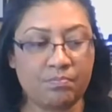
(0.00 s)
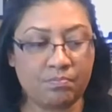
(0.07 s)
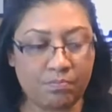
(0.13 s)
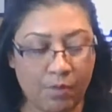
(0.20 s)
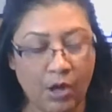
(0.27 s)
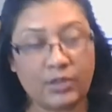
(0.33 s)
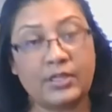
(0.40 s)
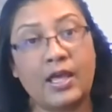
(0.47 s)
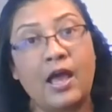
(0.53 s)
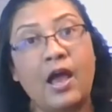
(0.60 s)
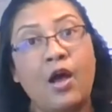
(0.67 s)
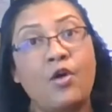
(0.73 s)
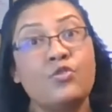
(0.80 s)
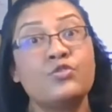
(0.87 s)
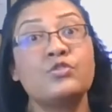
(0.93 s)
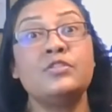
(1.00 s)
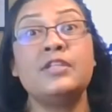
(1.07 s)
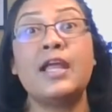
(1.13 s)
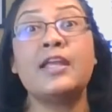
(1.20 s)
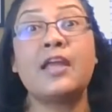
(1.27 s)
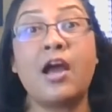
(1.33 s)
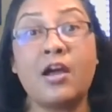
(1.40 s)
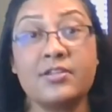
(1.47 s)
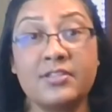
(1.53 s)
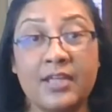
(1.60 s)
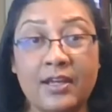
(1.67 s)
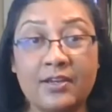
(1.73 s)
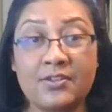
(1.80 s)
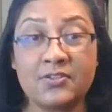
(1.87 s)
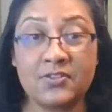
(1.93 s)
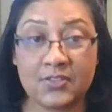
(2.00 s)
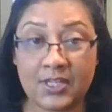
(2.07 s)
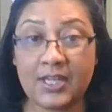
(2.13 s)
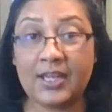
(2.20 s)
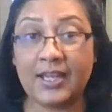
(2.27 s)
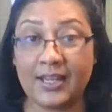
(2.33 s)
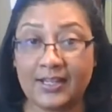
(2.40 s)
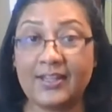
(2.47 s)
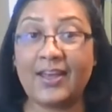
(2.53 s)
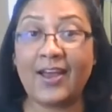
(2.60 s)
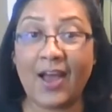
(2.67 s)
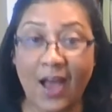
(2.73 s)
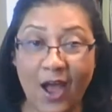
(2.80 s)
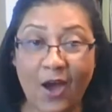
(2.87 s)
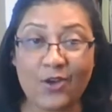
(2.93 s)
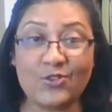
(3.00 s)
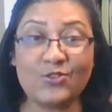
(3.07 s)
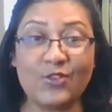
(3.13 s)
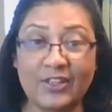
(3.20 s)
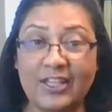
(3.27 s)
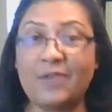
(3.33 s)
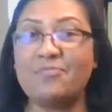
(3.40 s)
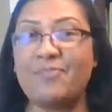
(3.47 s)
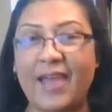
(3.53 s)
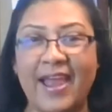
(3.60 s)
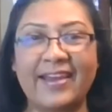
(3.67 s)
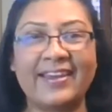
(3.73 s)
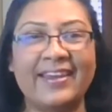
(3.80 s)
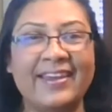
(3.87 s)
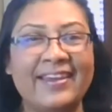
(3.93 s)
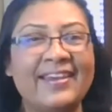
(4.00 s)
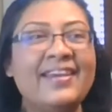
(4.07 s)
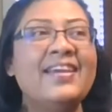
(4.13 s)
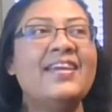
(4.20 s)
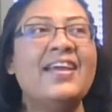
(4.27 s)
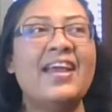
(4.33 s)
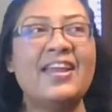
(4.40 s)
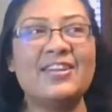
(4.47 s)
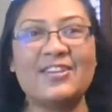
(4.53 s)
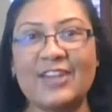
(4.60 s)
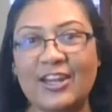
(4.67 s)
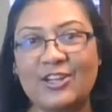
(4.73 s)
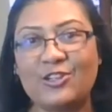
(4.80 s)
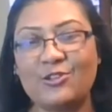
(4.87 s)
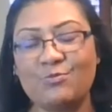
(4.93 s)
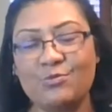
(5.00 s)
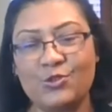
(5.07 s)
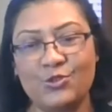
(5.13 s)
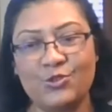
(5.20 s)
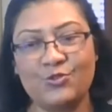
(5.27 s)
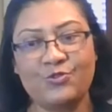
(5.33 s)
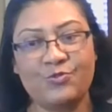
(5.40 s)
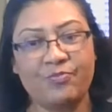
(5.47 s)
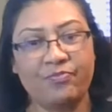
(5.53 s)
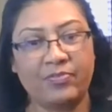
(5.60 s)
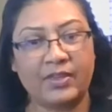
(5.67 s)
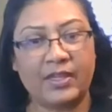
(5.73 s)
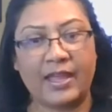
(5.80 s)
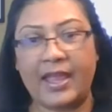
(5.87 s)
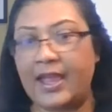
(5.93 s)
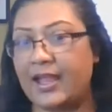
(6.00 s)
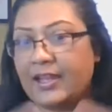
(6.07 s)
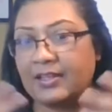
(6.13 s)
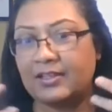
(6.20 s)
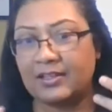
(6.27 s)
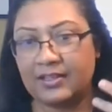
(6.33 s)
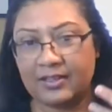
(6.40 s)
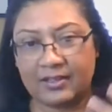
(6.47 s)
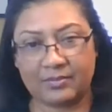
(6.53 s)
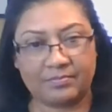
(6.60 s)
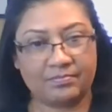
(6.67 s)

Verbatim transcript: bought the house, let our sellers stay in the house when they're packing and ready to move, and uh,